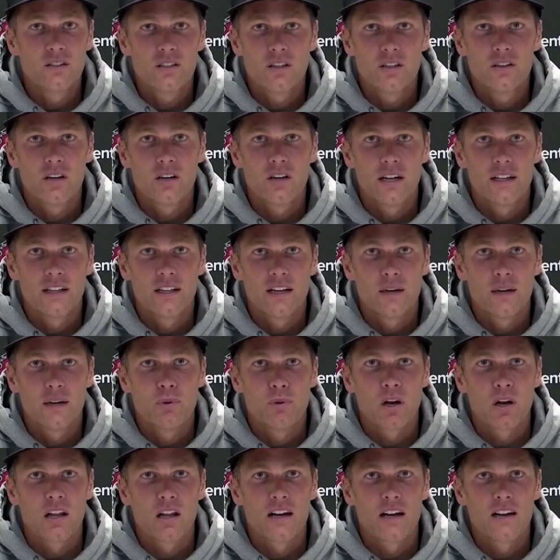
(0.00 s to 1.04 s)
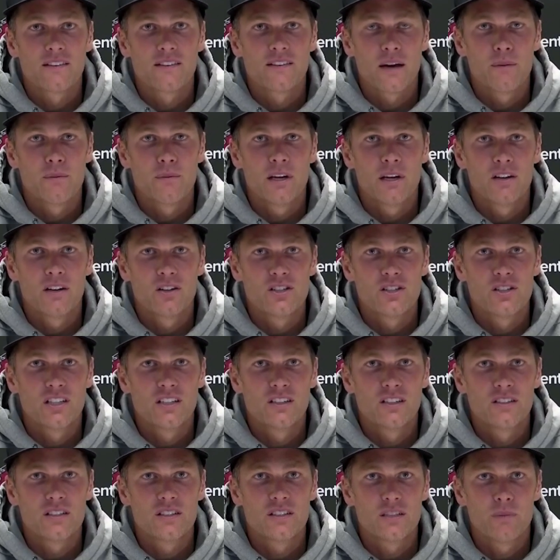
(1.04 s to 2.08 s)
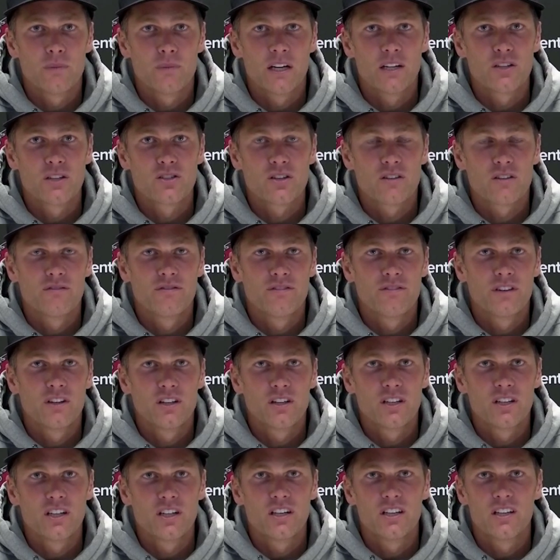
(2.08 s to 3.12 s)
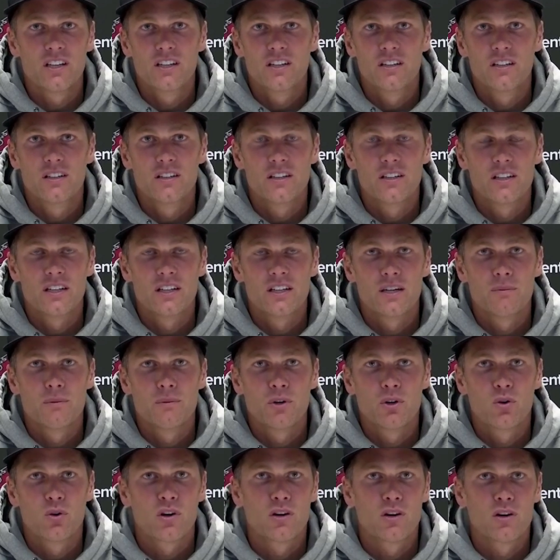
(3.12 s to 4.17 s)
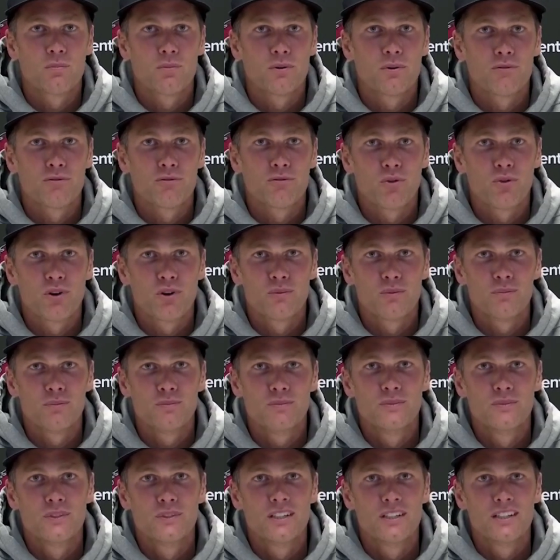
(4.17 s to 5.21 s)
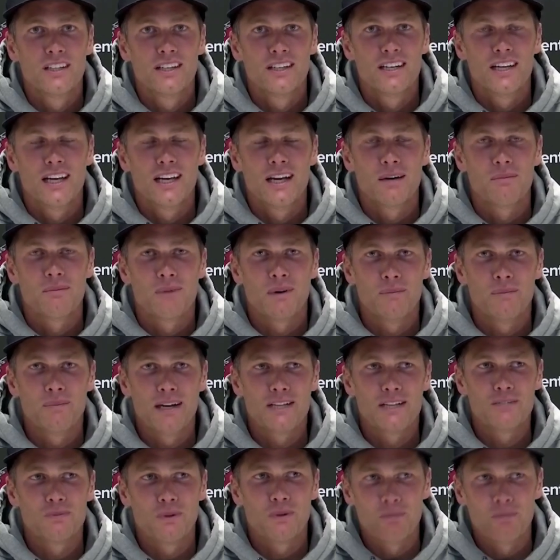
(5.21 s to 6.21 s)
You know, I, I put a lot of time and energy into making sure I'm feeling good um, in order to perform at my best.